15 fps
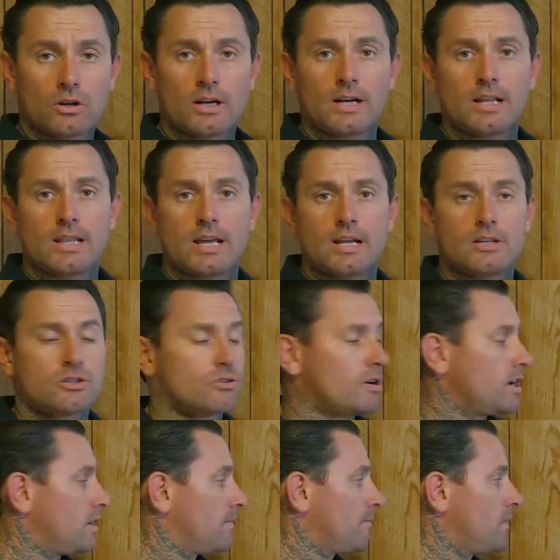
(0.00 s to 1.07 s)
got into the
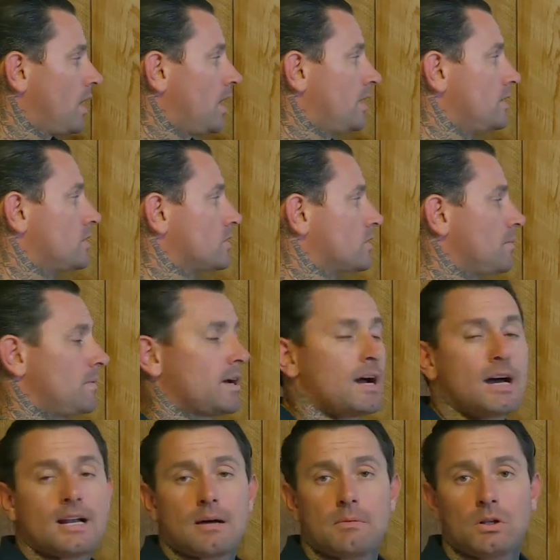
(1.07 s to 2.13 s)
industry, only just got my
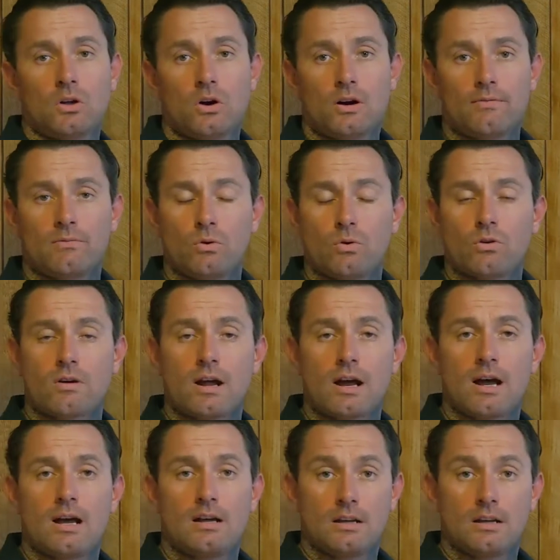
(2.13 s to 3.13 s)
RAAI for